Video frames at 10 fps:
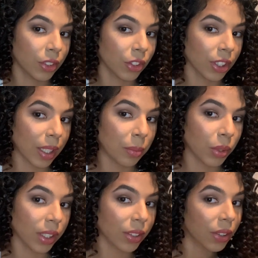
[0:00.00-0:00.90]
Should I
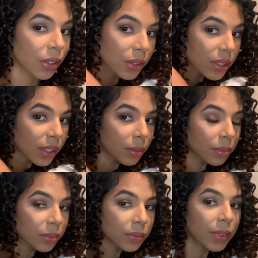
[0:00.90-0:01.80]
break the curls up?
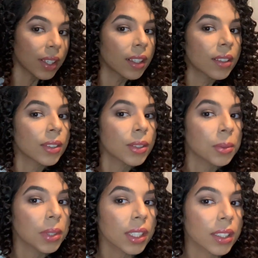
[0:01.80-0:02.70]
I don't know.
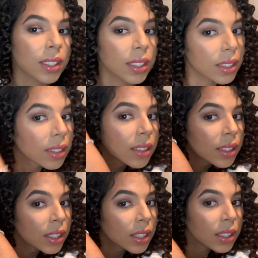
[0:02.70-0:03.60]
What y'all think?
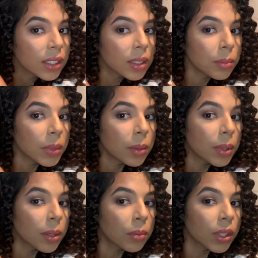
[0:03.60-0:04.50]
Maybe
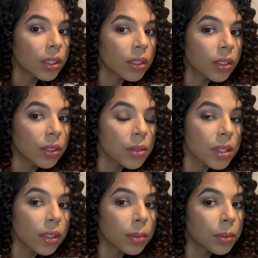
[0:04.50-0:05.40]
I'll break the
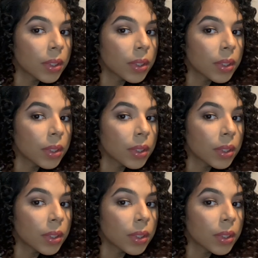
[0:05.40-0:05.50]
curls up.